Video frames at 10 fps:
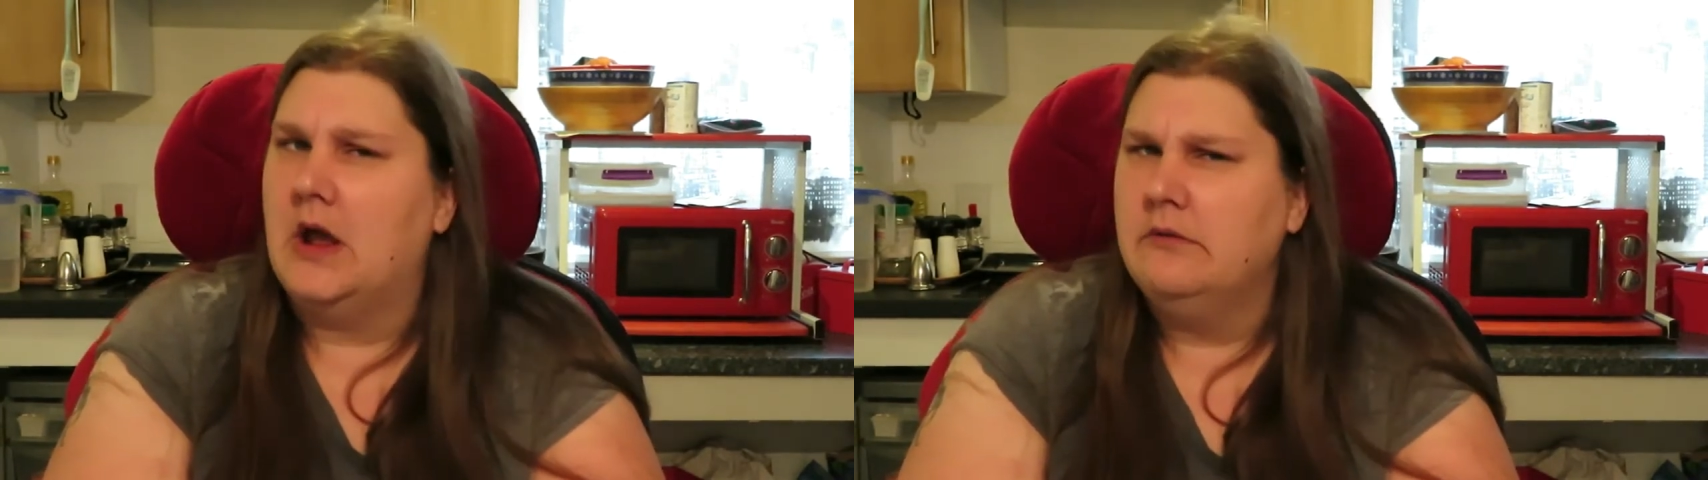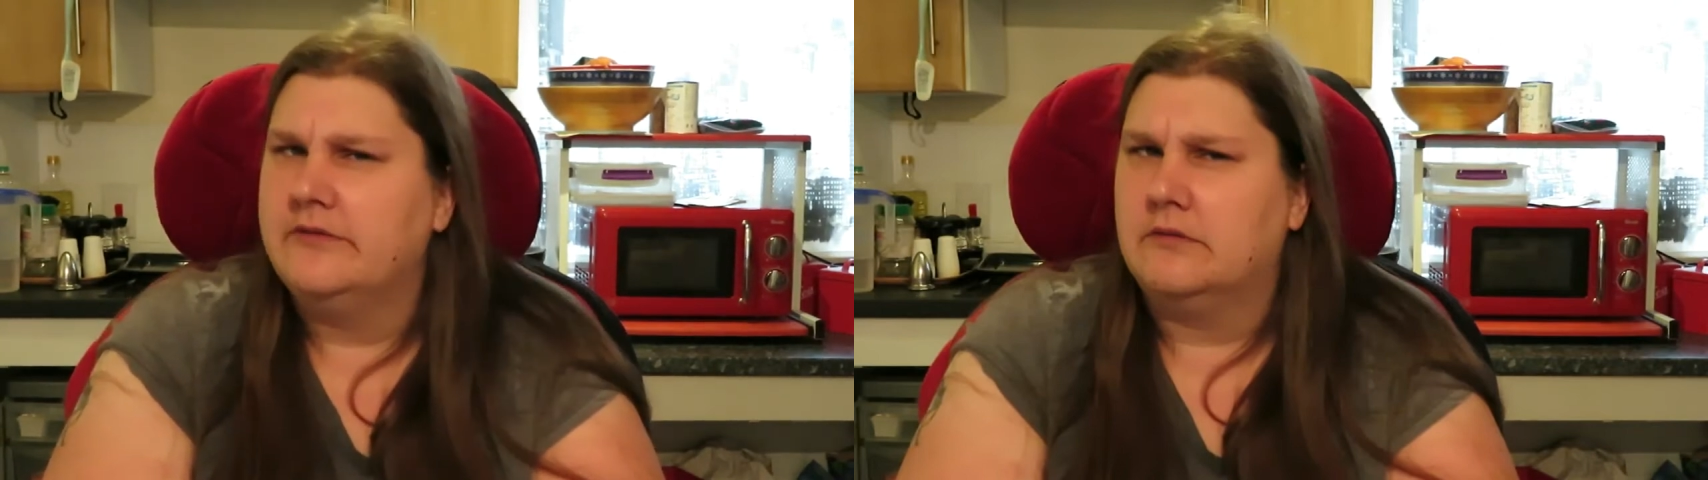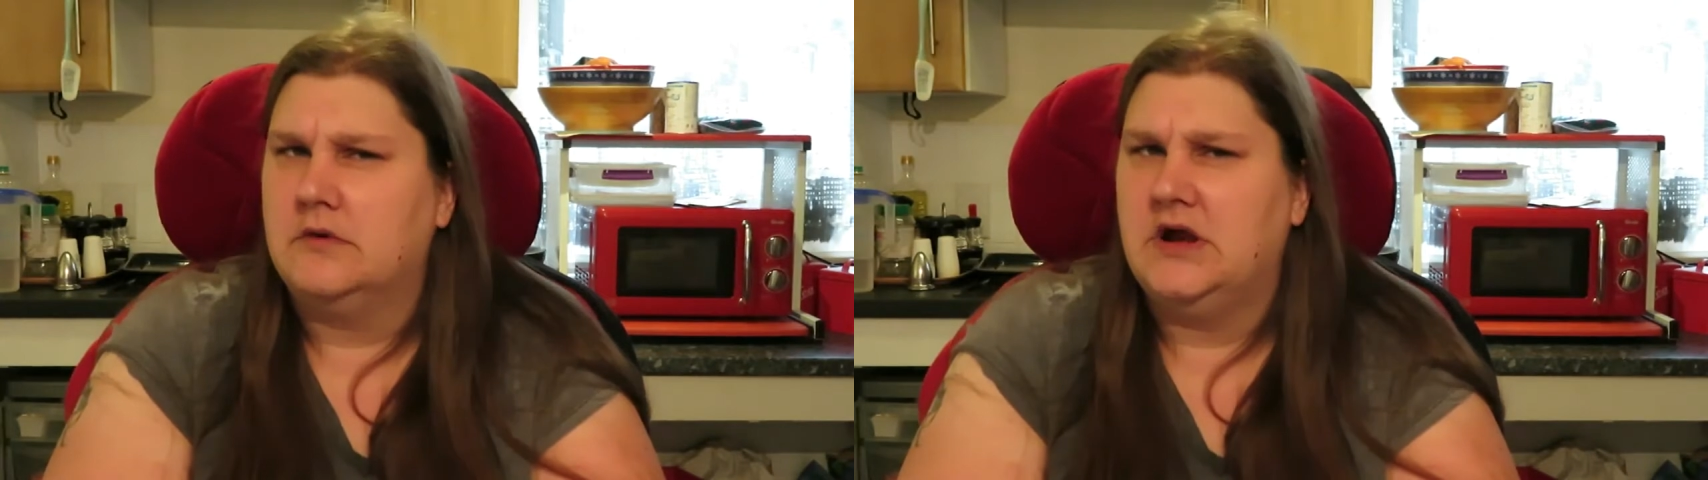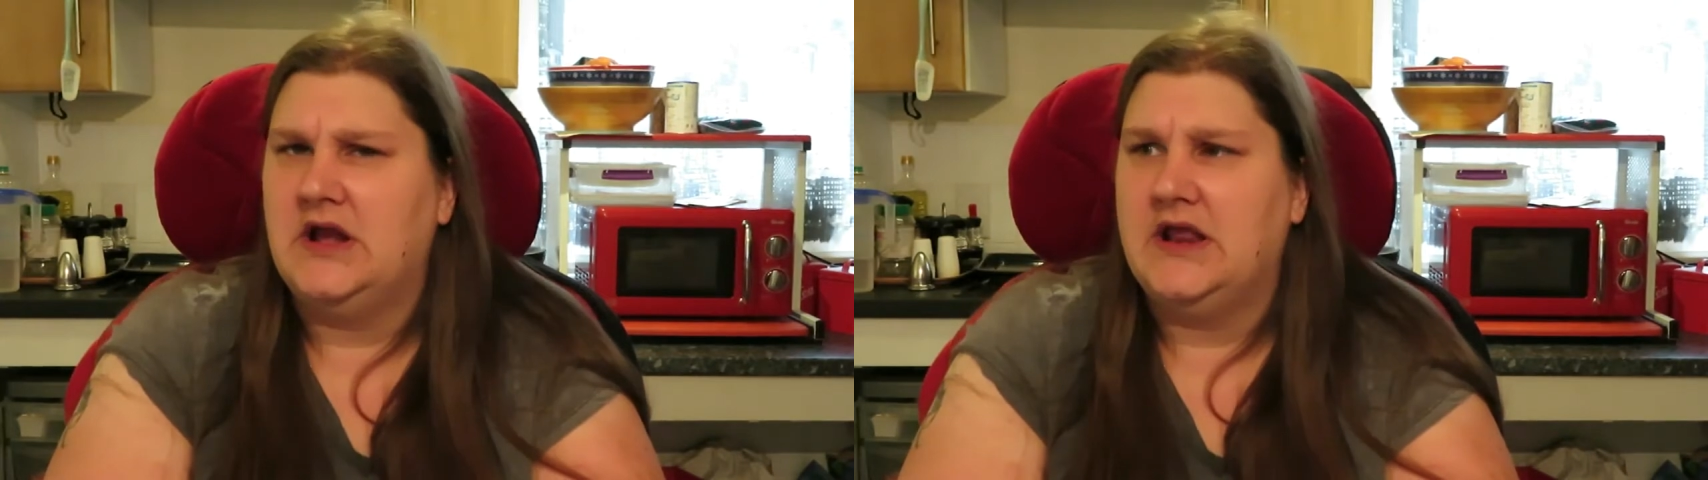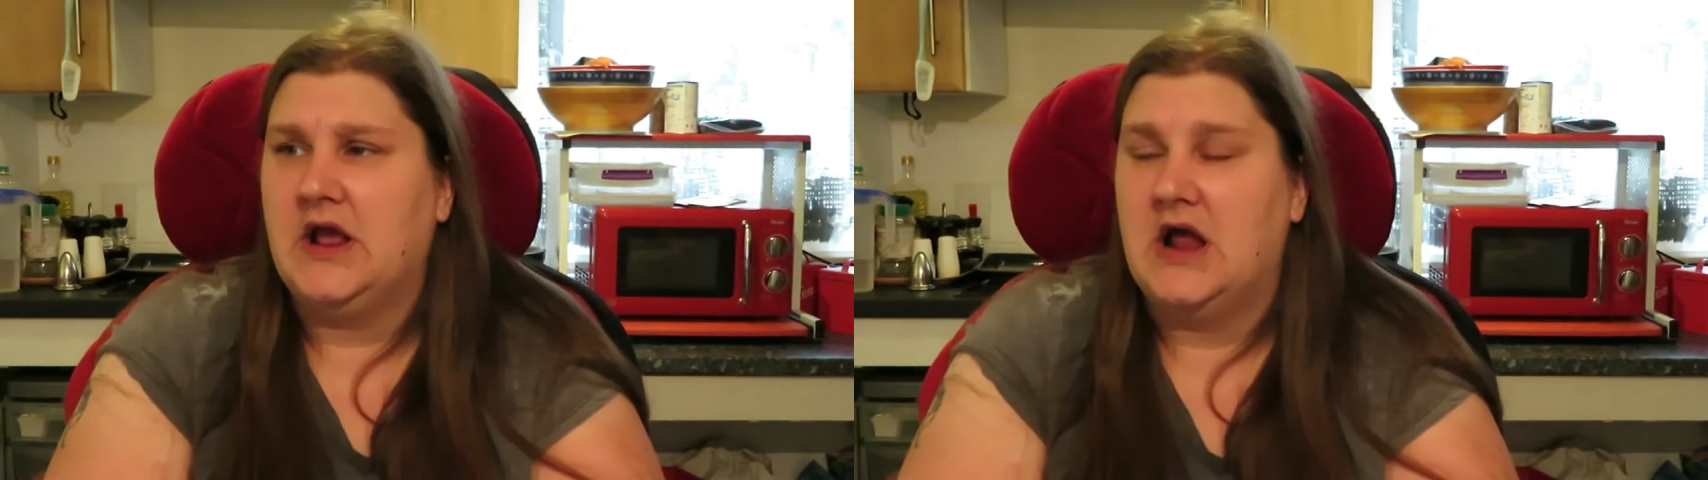I was
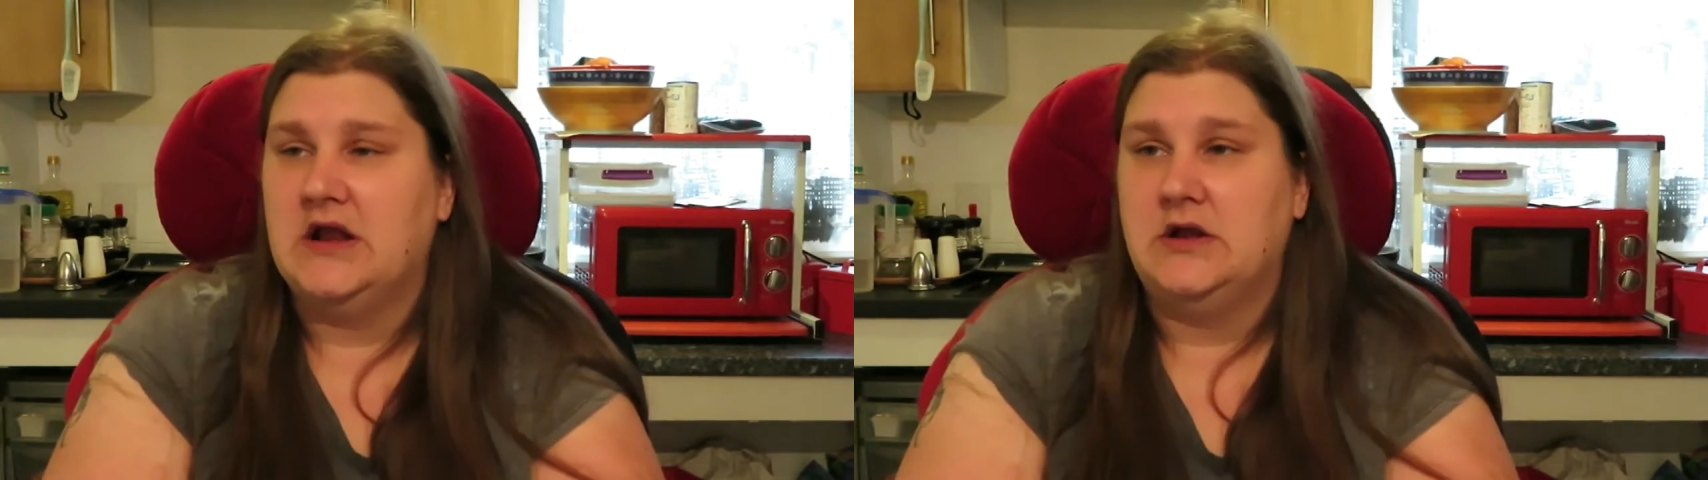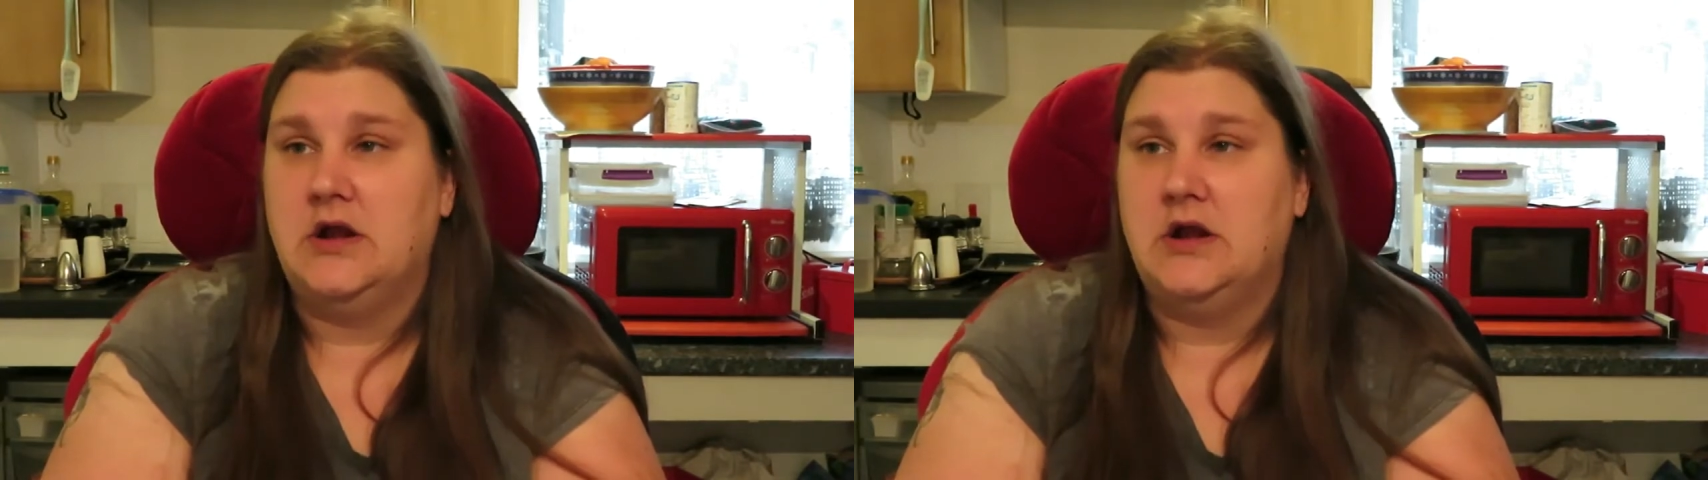really kind of